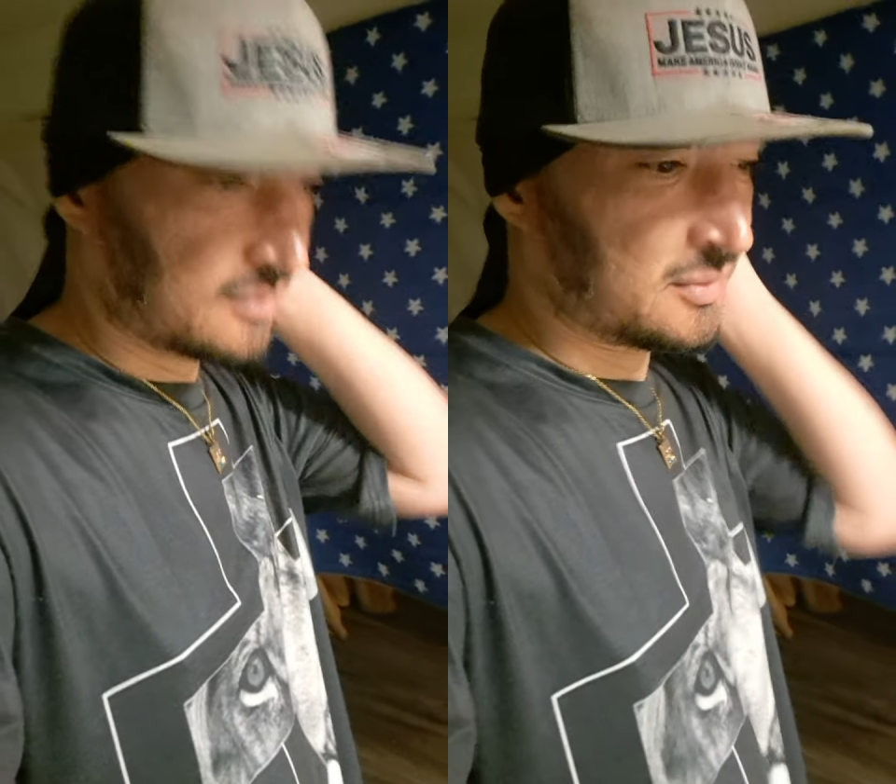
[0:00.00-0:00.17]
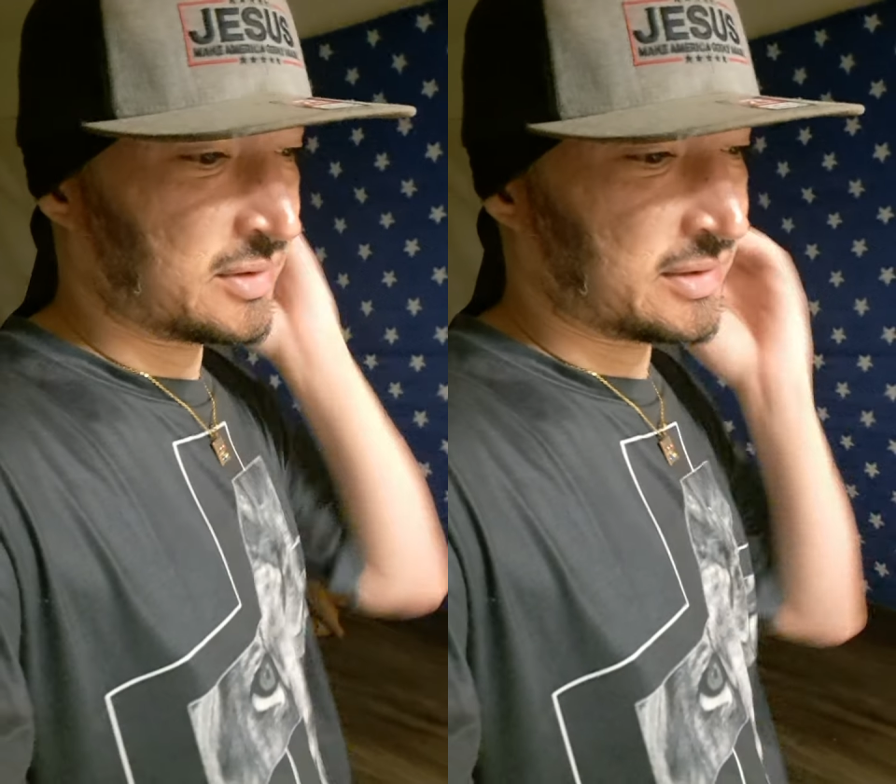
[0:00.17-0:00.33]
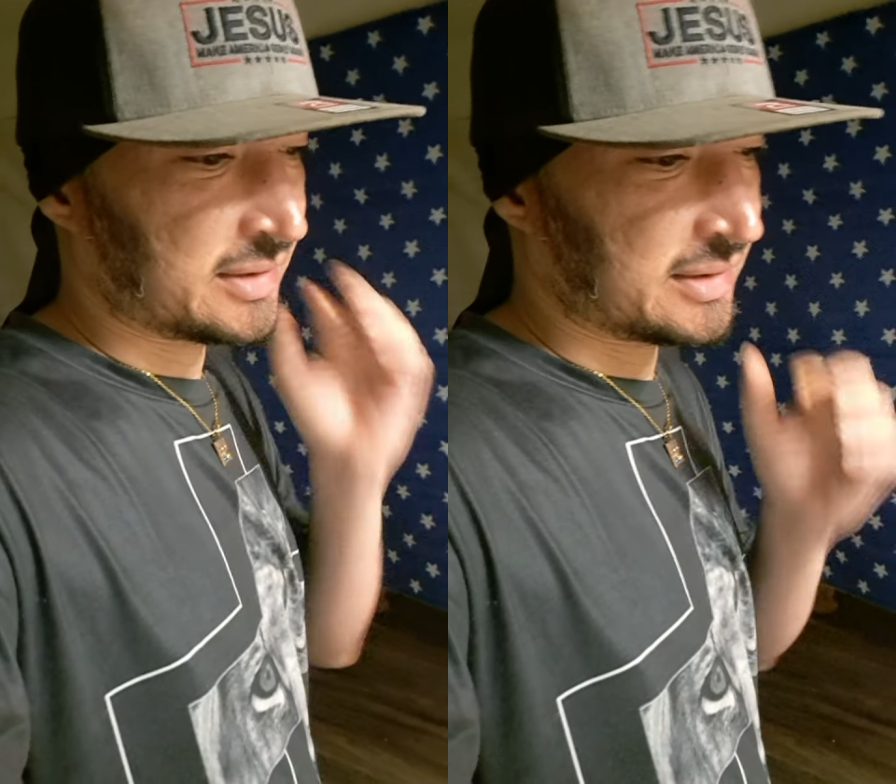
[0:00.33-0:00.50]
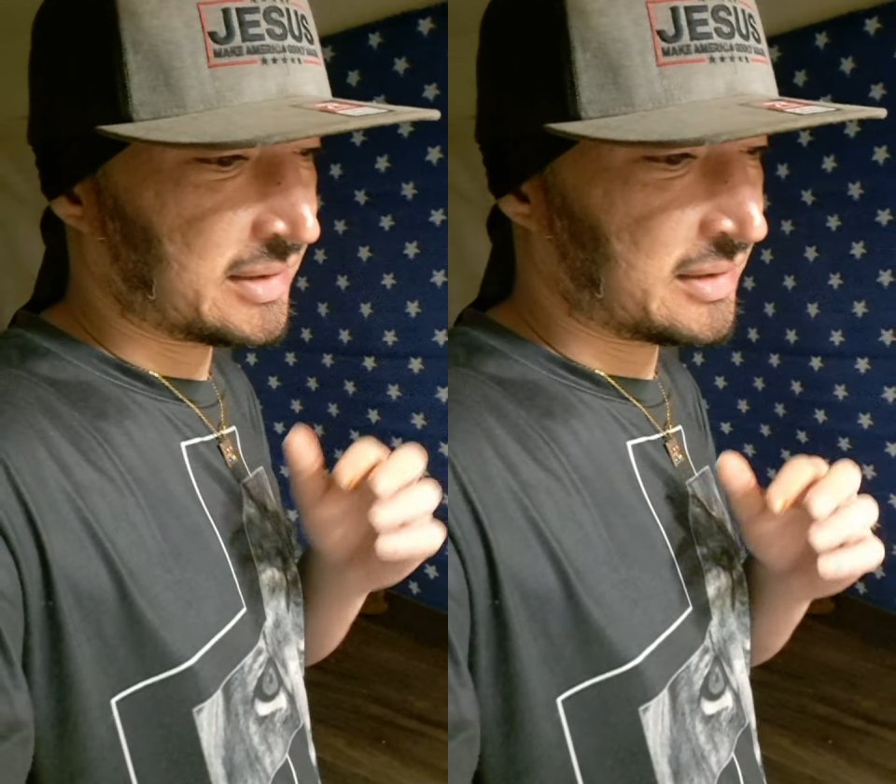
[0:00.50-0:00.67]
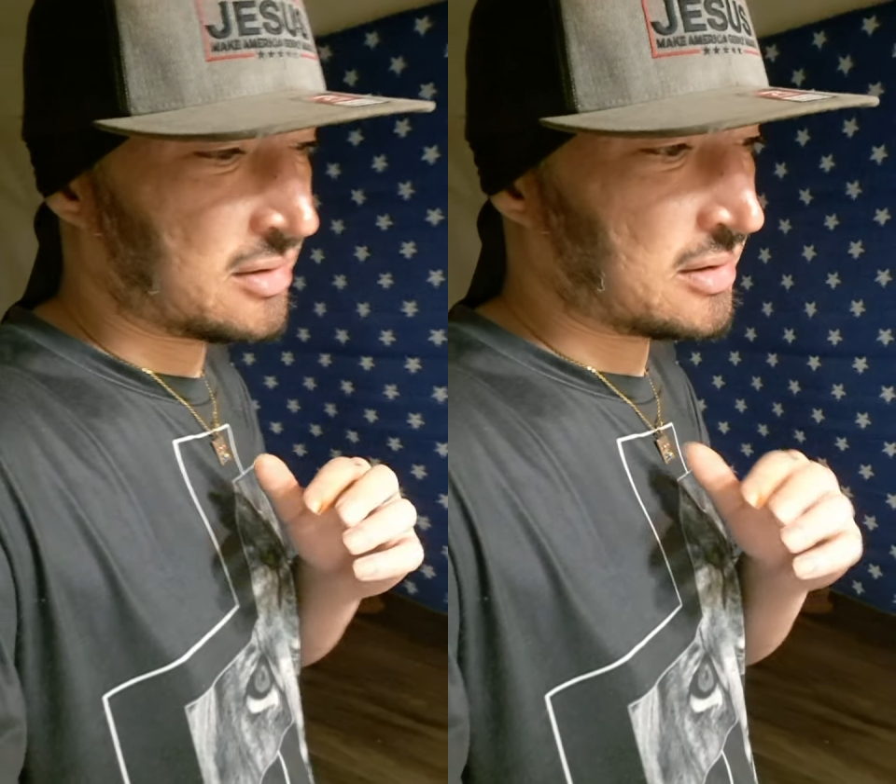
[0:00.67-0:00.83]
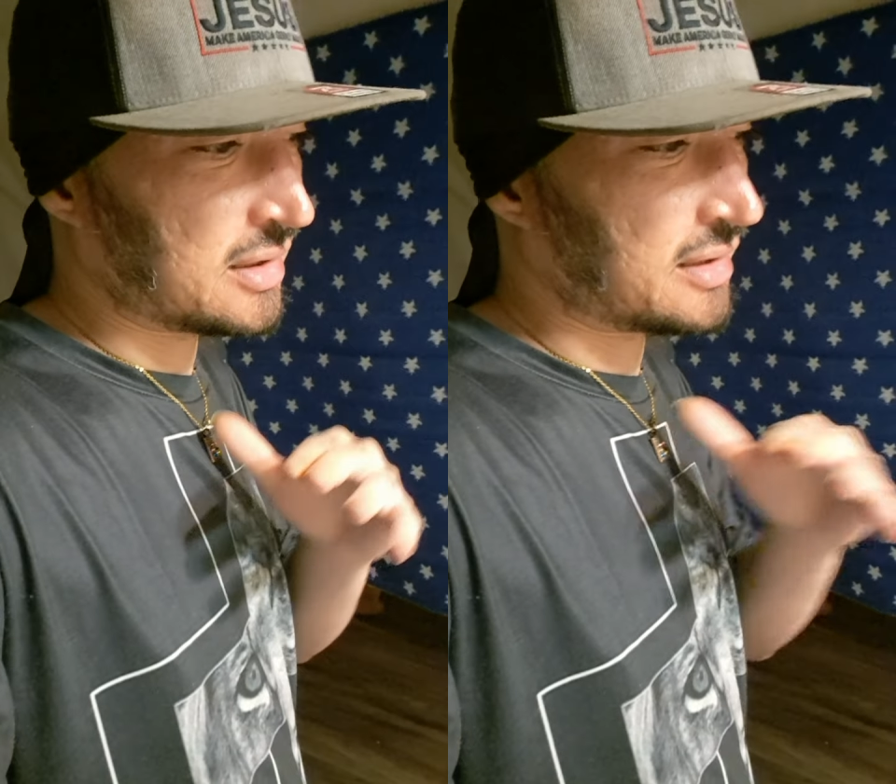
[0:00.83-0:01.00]
when they say
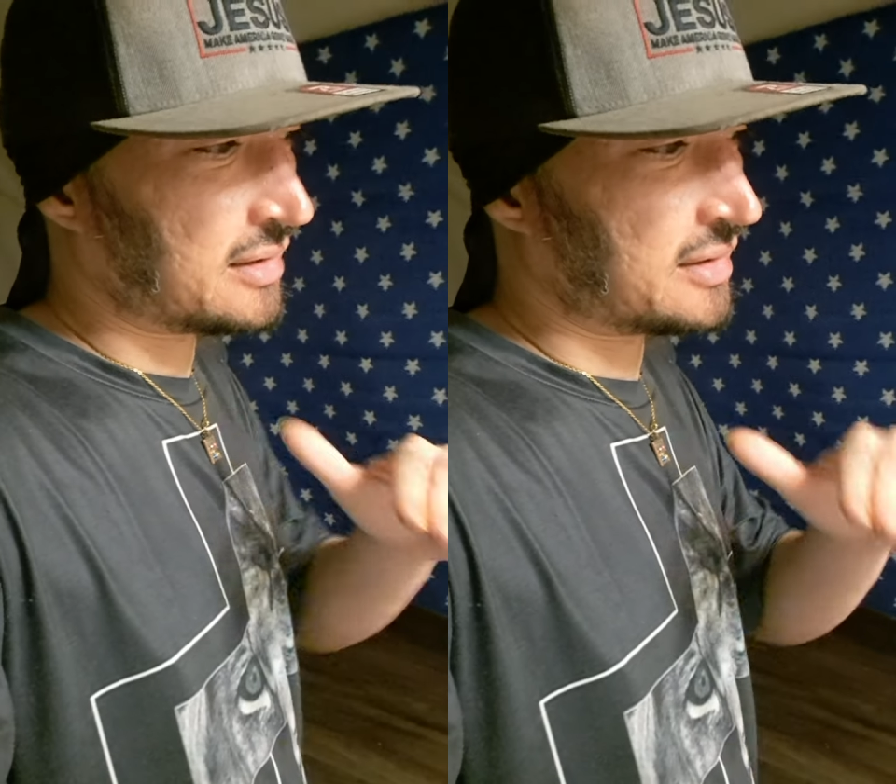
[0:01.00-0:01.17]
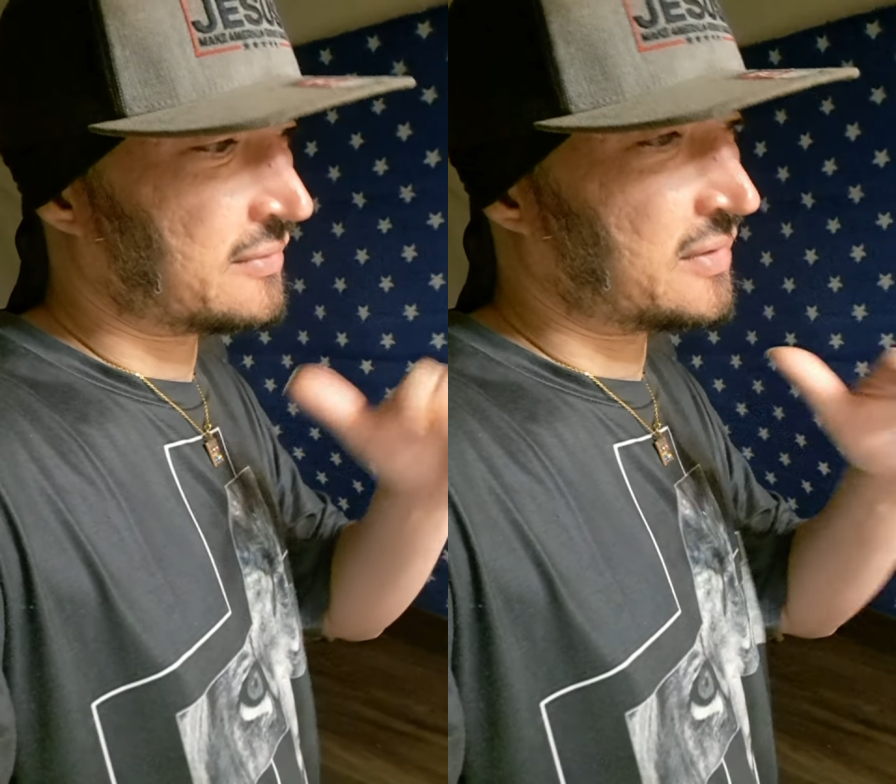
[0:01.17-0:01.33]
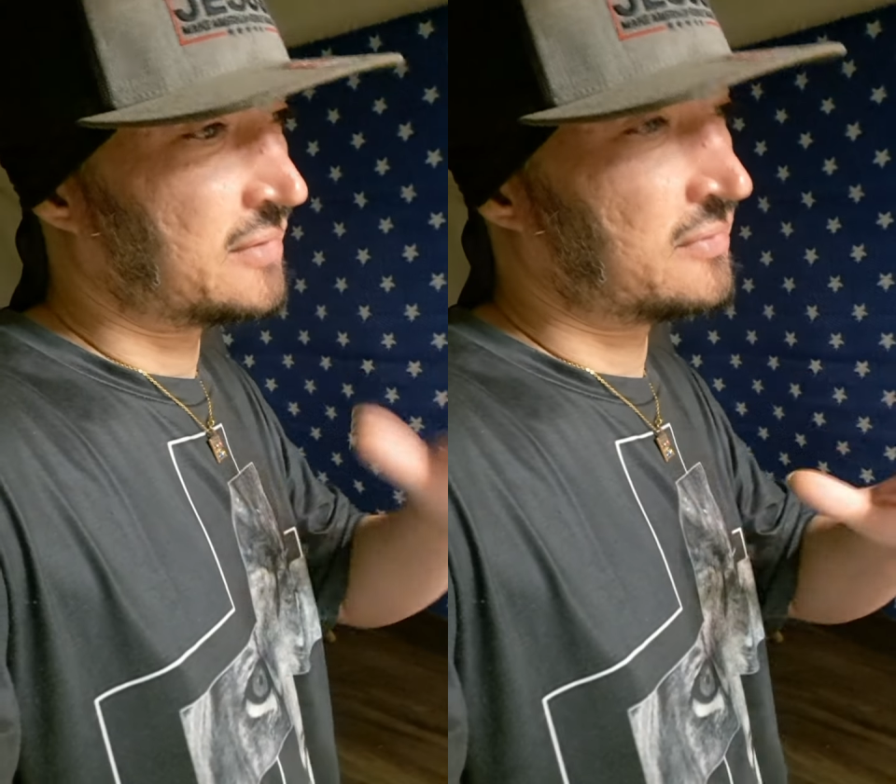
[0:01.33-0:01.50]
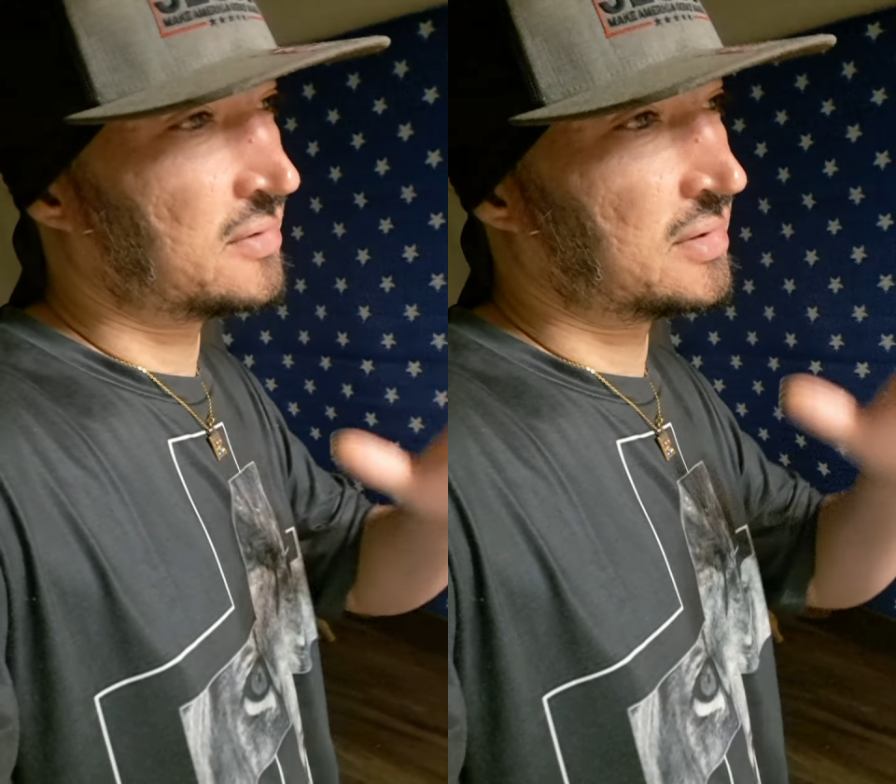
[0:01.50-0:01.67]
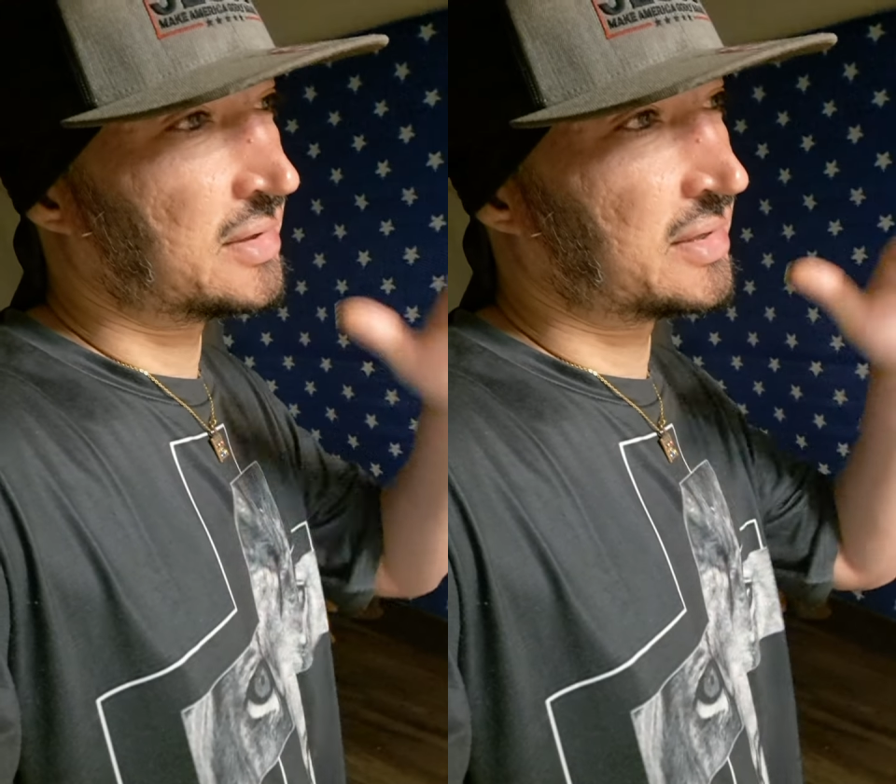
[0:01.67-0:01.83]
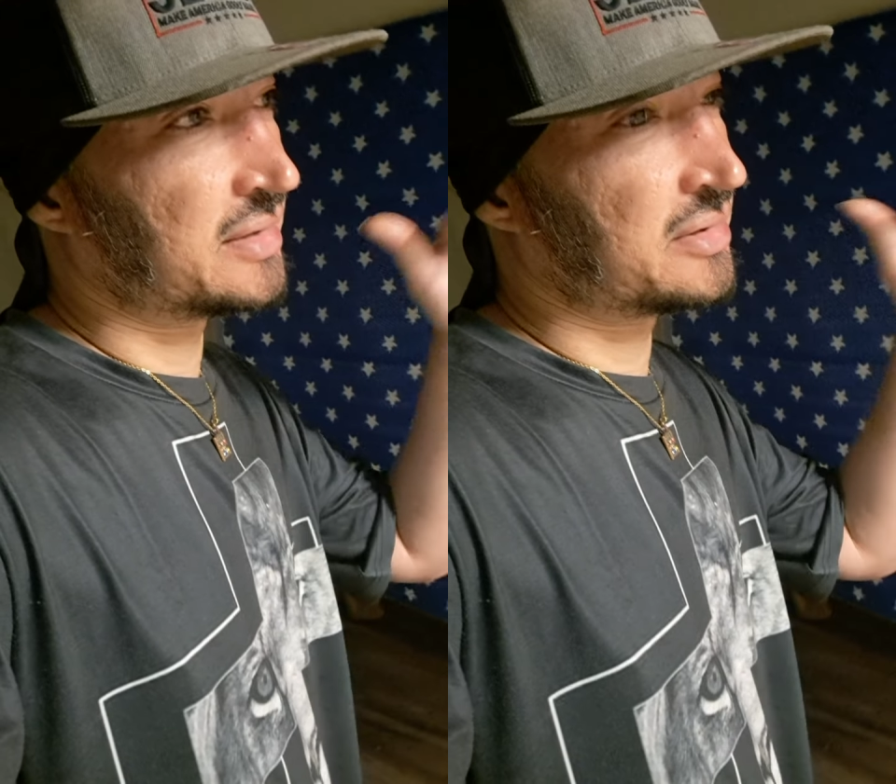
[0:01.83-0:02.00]
all kinds of evil
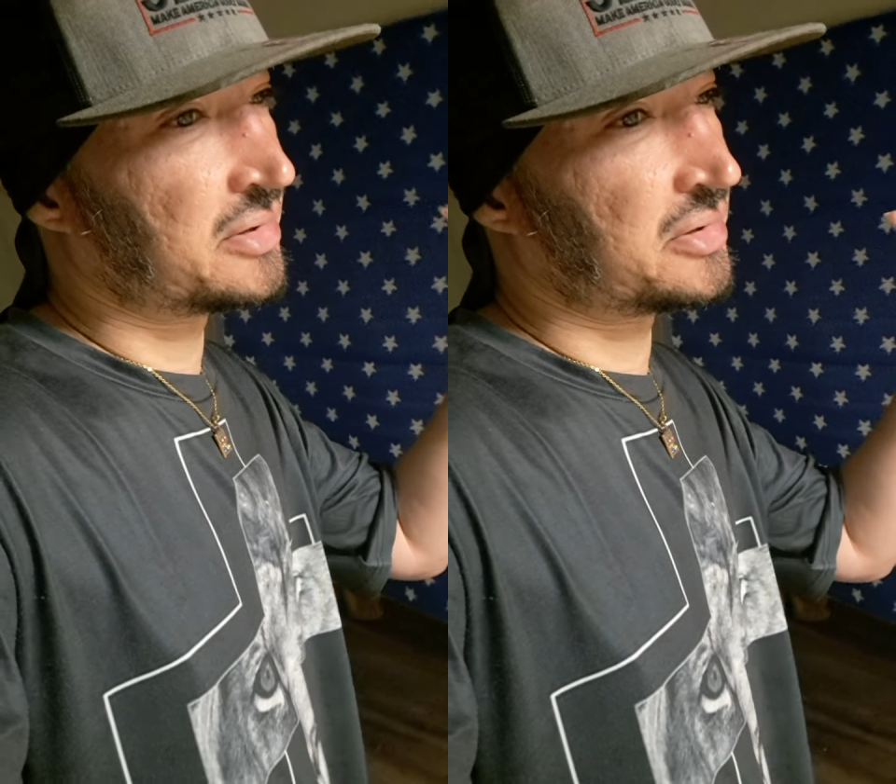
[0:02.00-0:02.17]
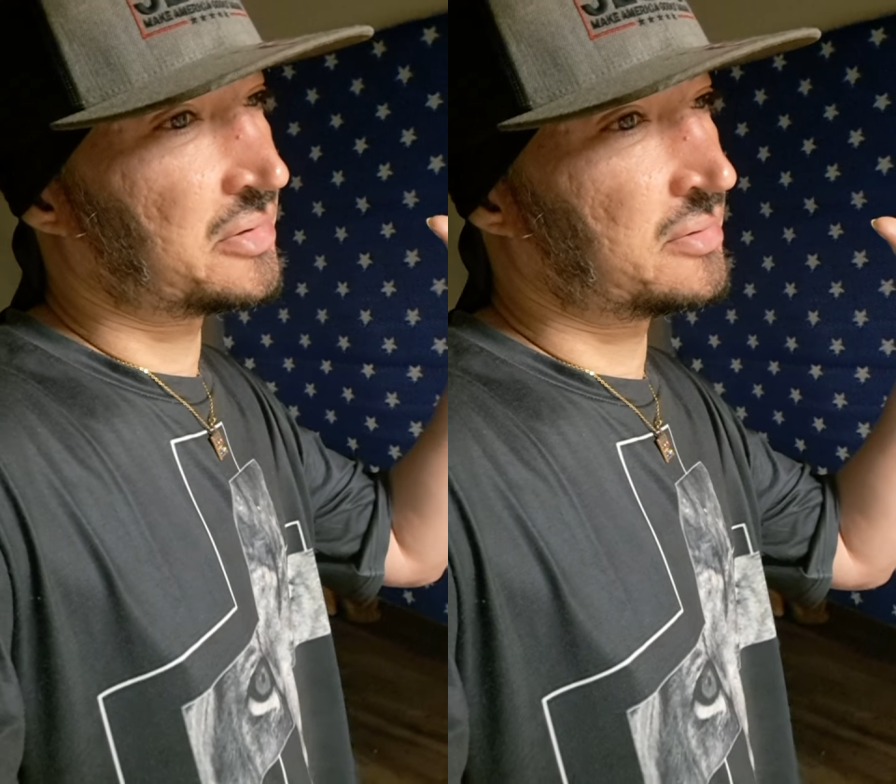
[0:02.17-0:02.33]
against